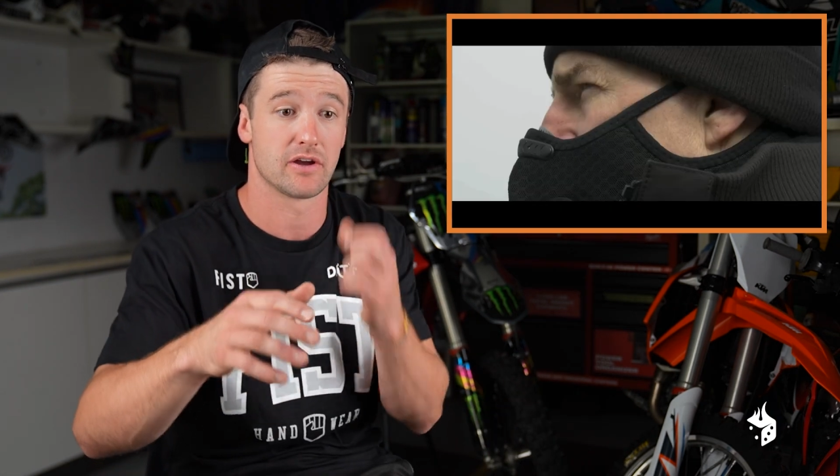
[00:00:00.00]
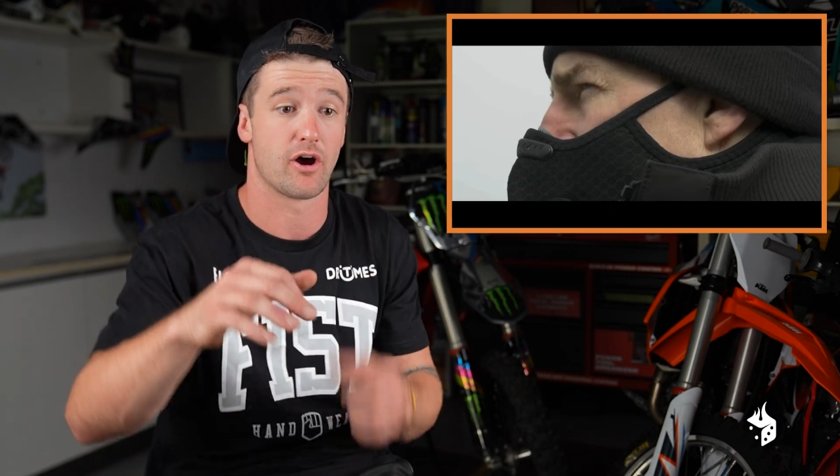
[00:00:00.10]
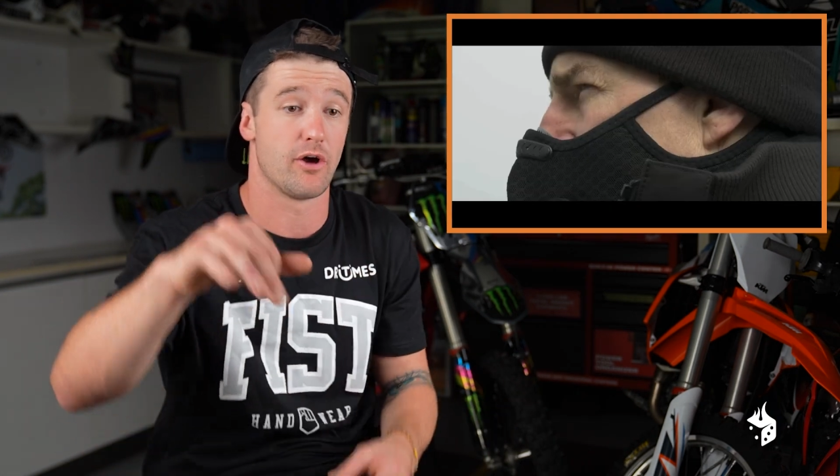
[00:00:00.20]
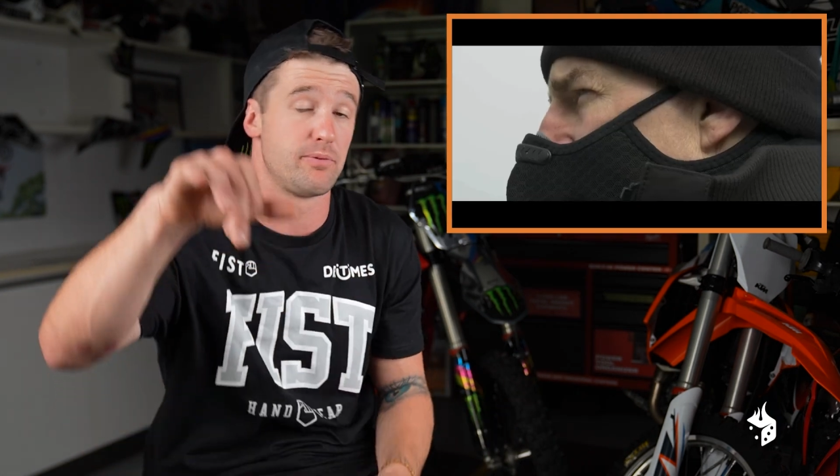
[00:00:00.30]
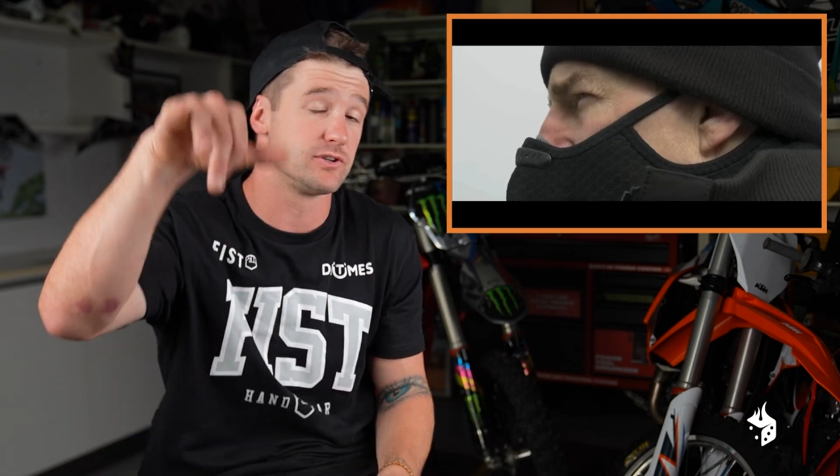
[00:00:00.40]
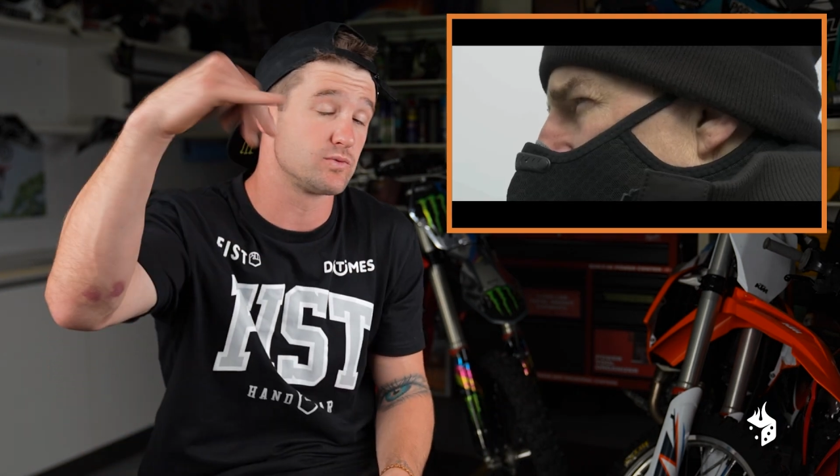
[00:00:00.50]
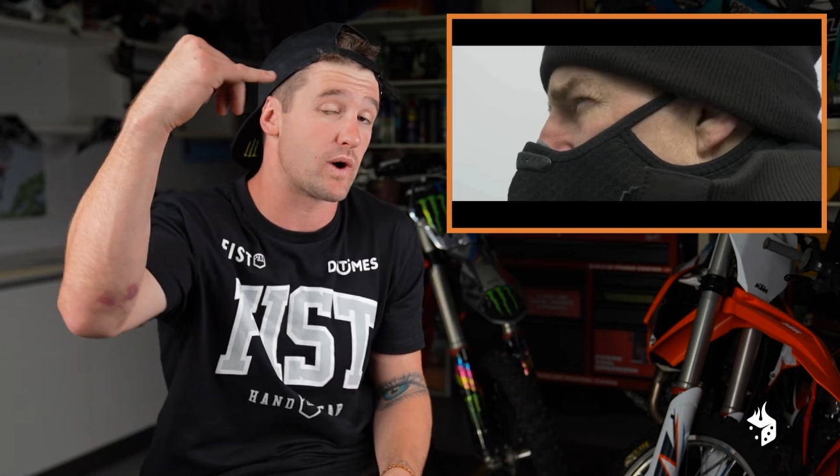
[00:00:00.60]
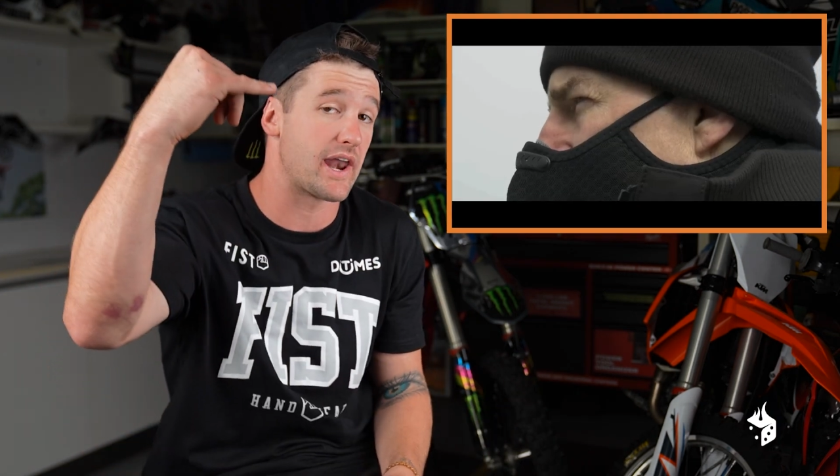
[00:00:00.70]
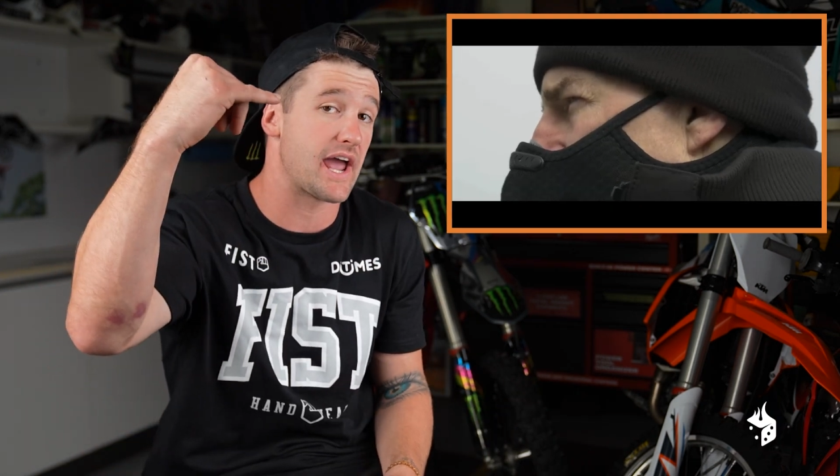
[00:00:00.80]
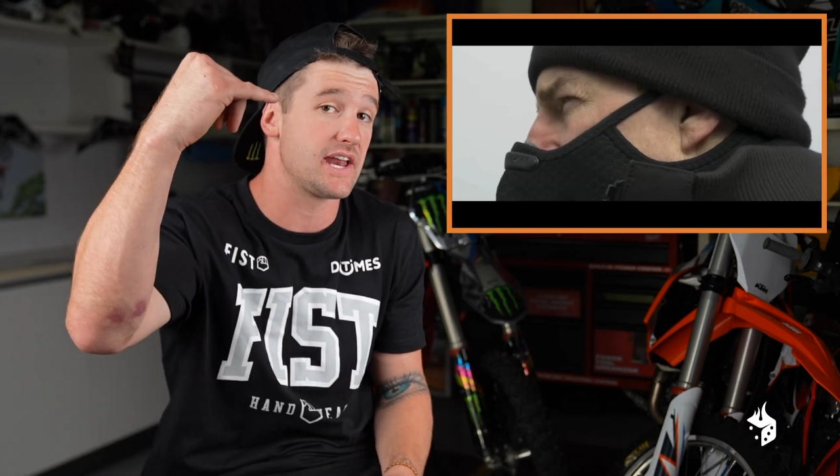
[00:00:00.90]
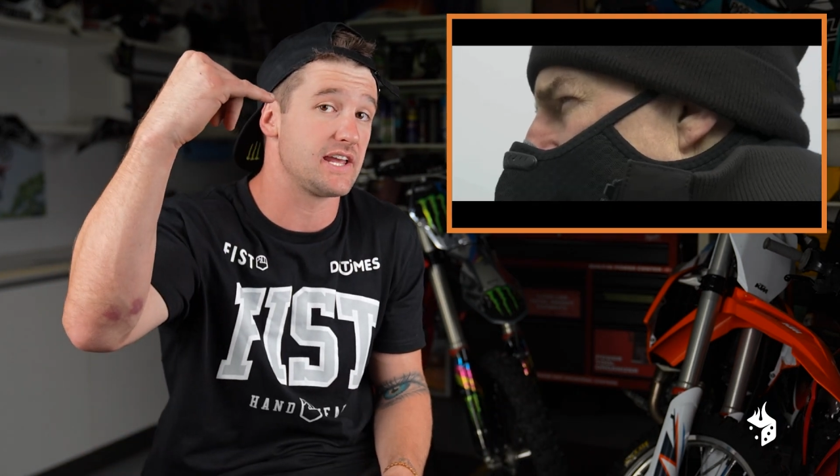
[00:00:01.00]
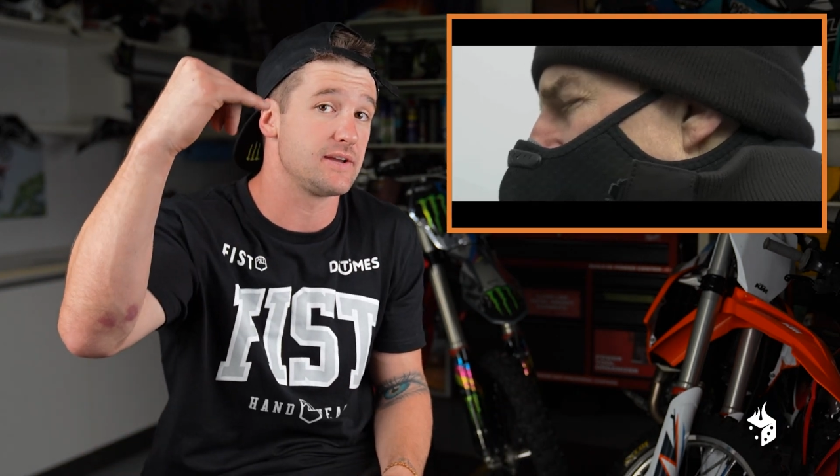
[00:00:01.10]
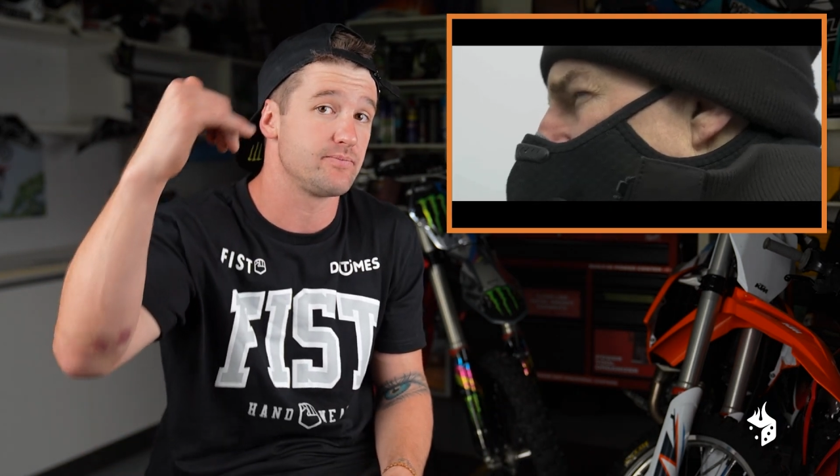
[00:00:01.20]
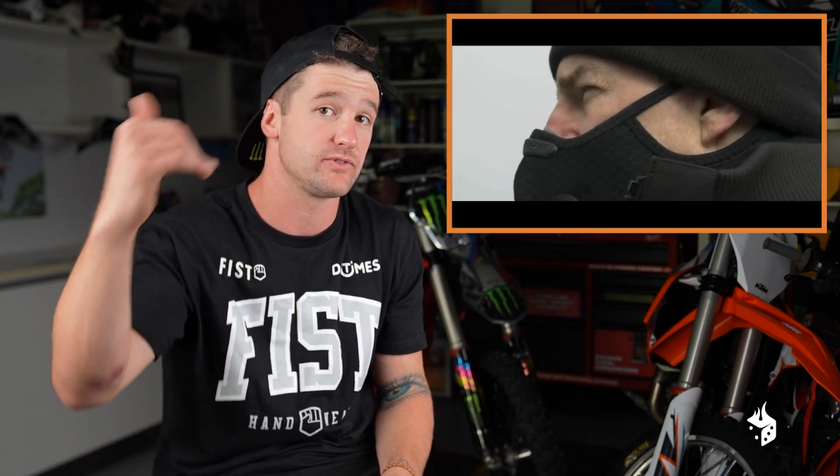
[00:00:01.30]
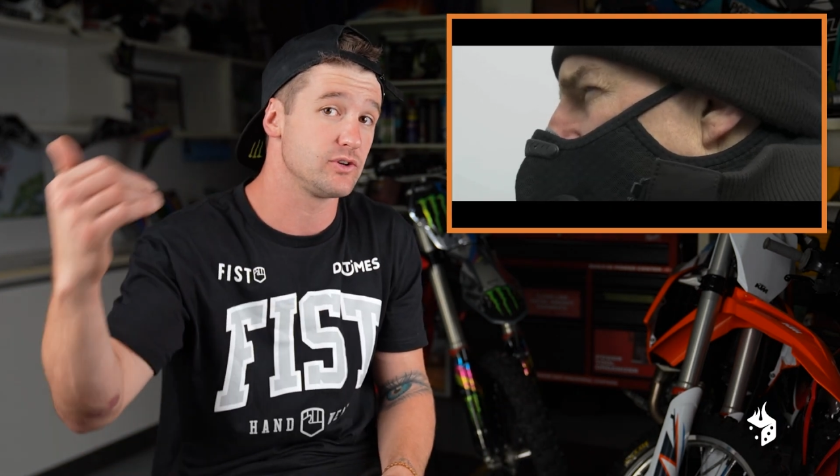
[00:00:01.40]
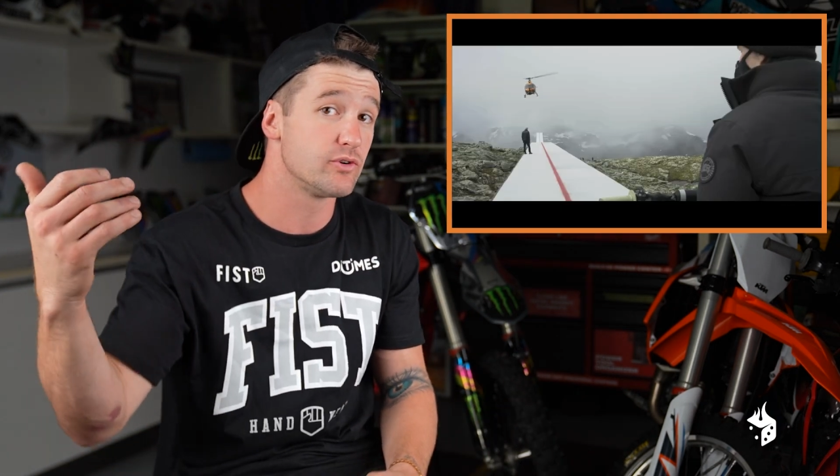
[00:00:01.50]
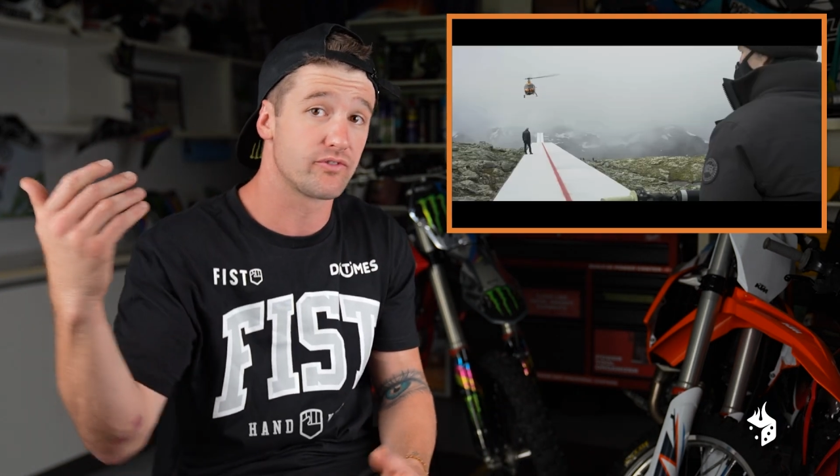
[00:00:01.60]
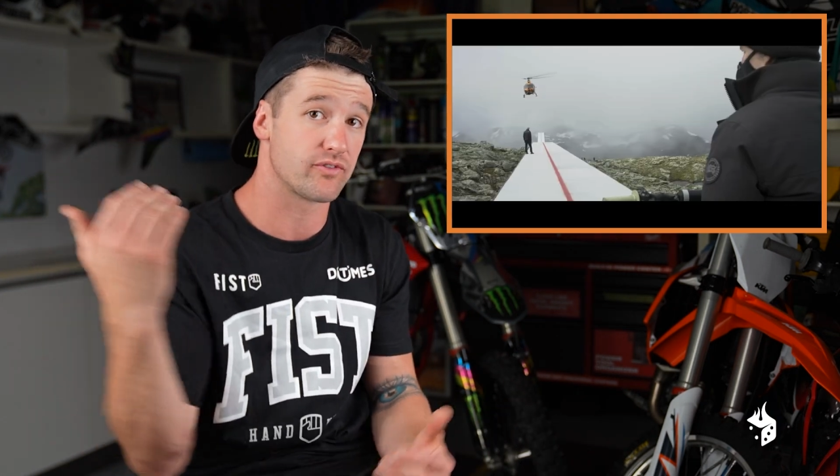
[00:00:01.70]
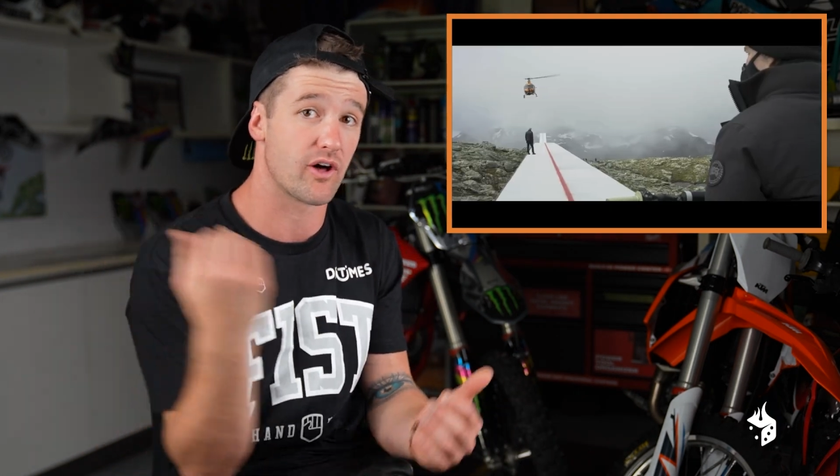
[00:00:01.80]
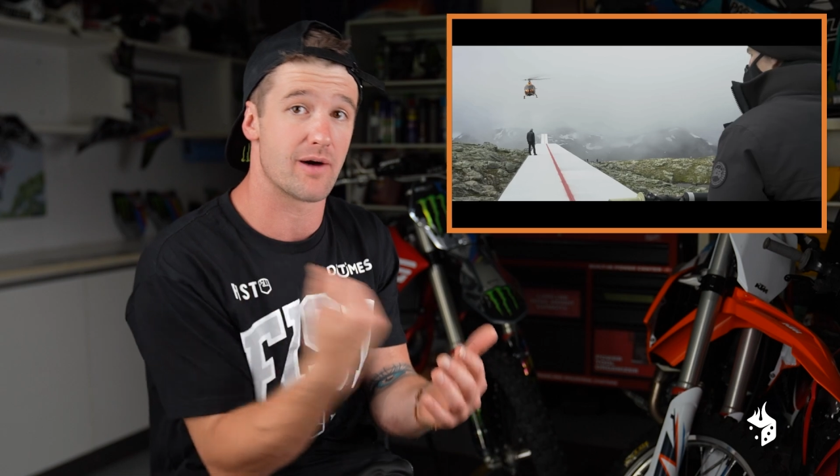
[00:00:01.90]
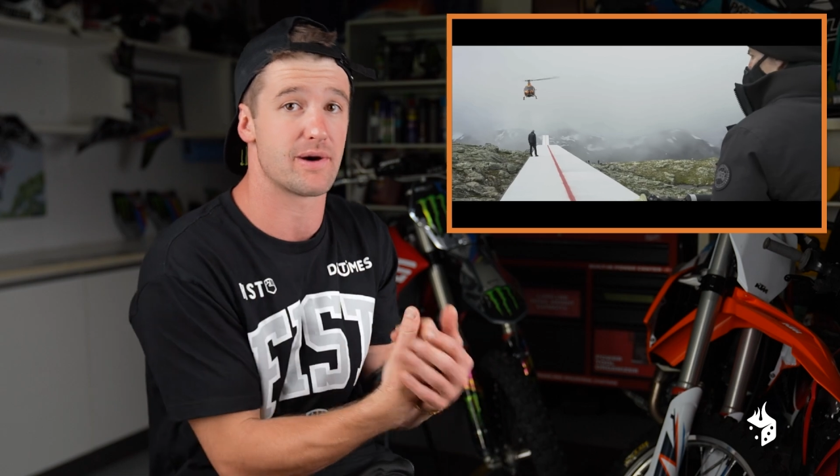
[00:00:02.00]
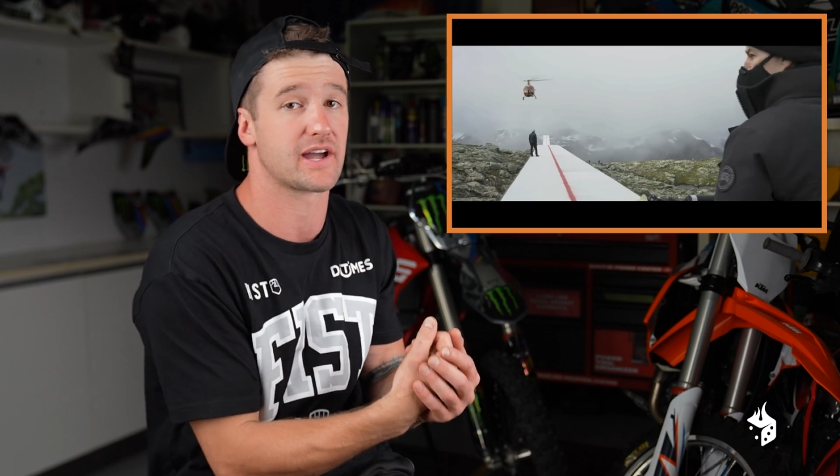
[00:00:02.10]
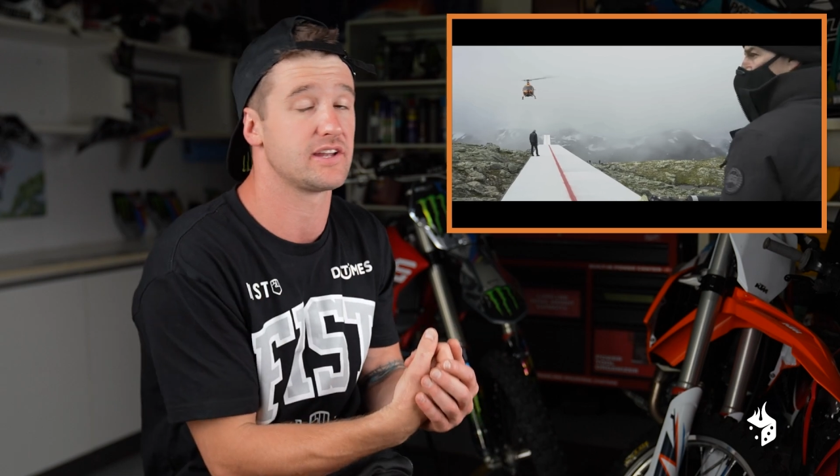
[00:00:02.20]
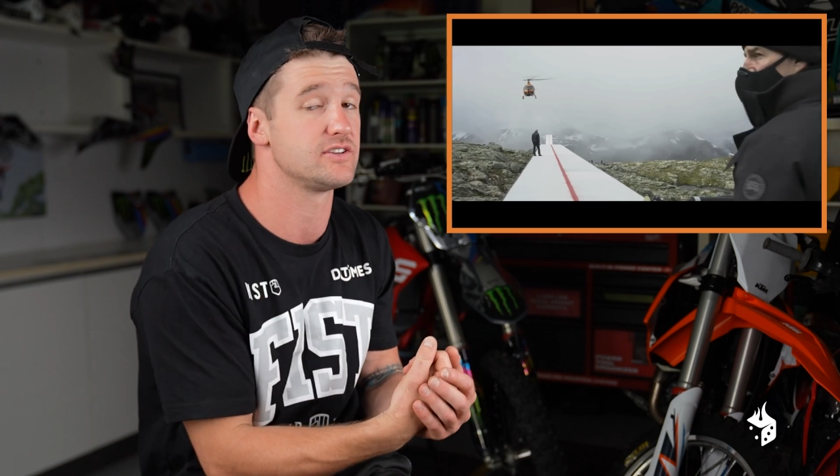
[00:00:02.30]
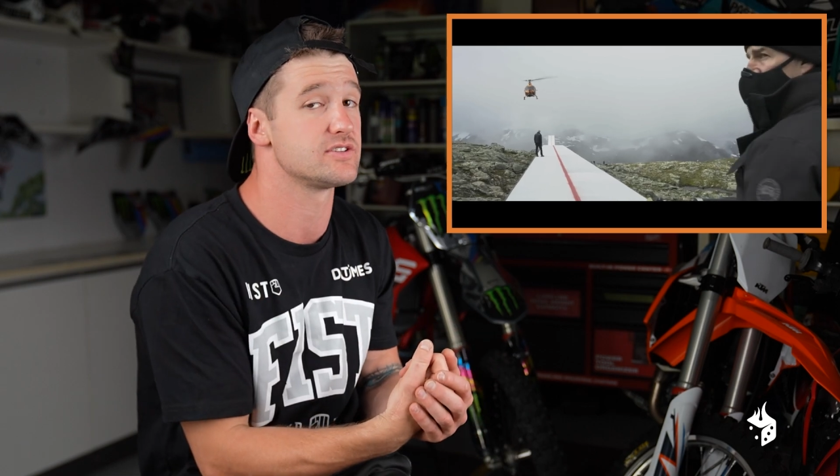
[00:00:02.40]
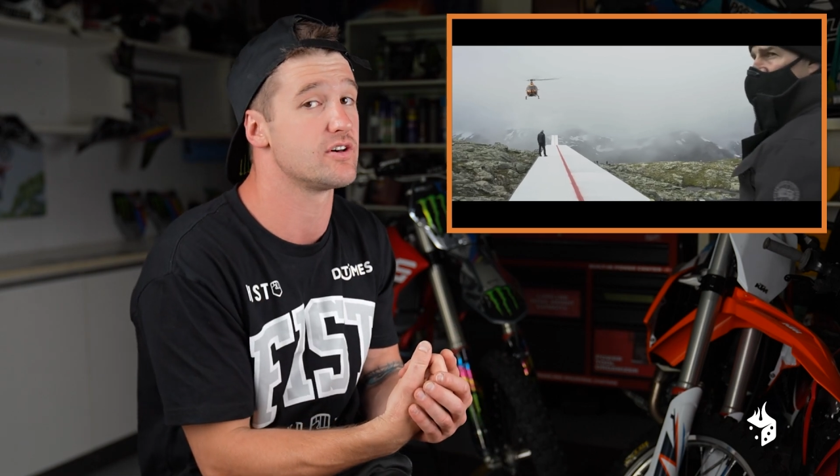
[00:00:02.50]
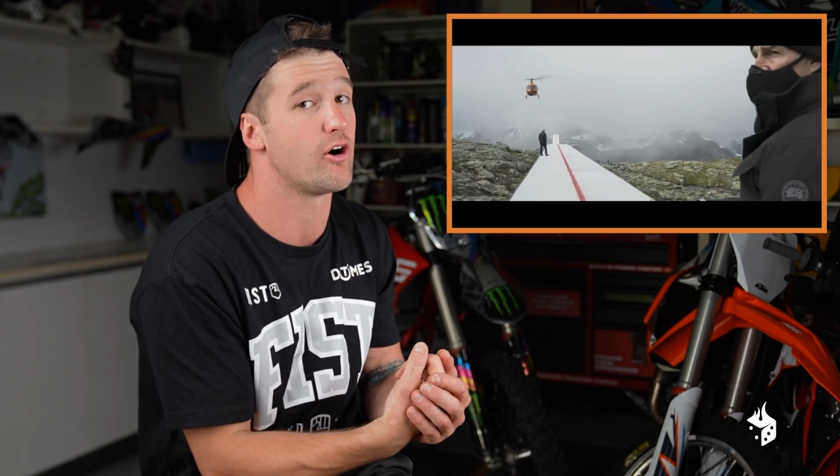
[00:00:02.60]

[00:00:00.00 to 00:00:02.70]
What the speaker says: opens 180, you'll fly back into the